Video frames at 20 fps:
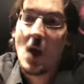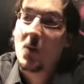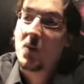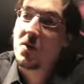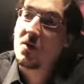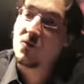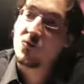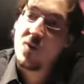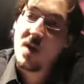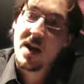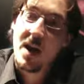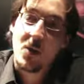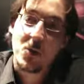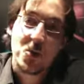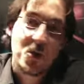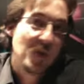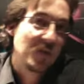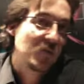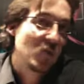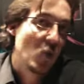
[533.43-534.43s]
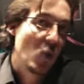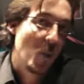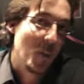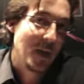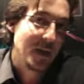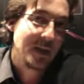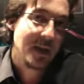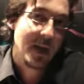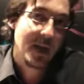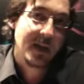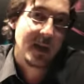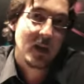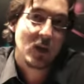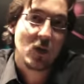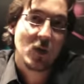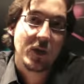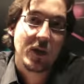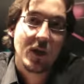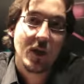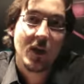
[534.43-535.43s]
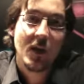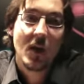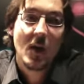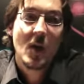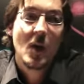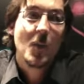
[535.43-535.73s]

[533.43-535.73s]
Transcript: which is right now just a command line encoder,